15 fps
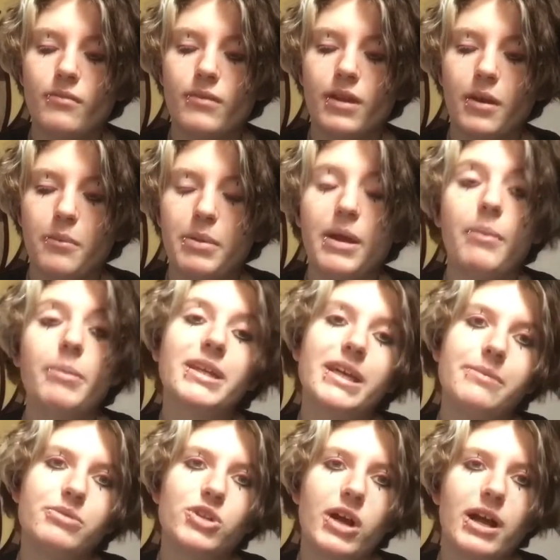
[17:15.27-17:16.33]
be able to keep
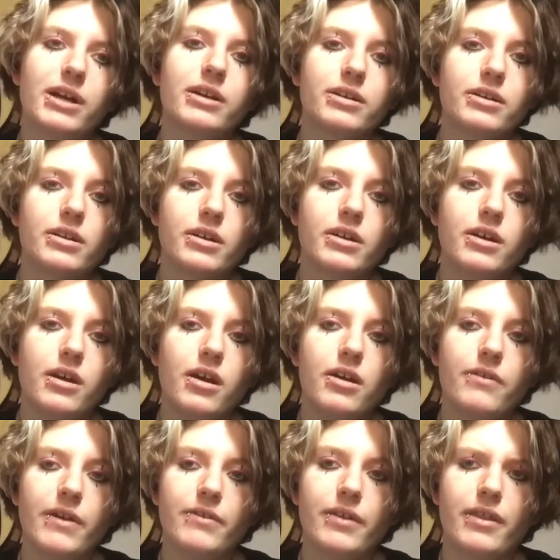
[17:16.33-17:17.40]
track of
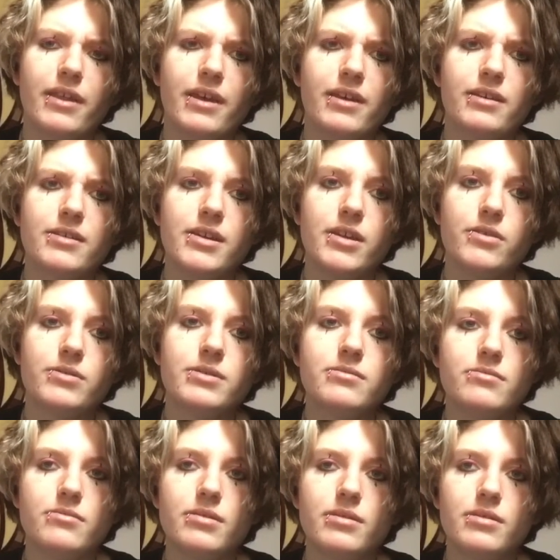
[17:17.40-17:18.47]
everything, you know,
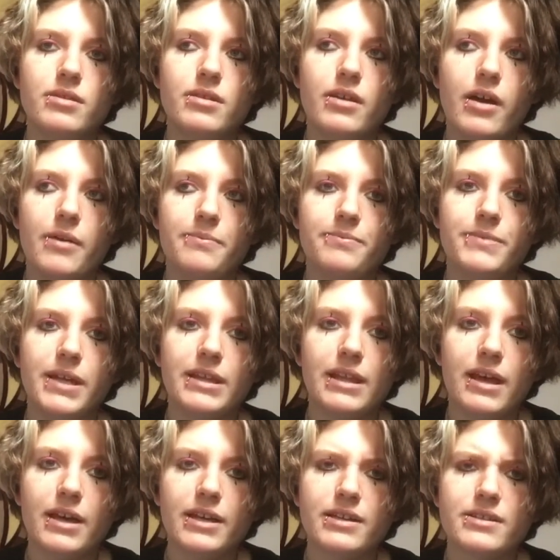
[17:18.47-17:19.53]

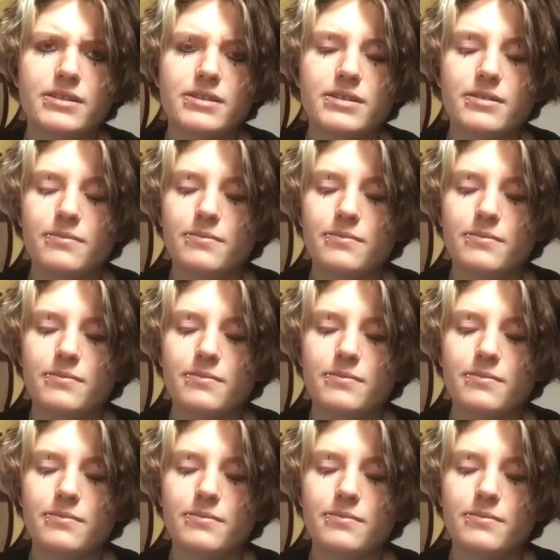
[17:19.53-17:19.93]
deadlines,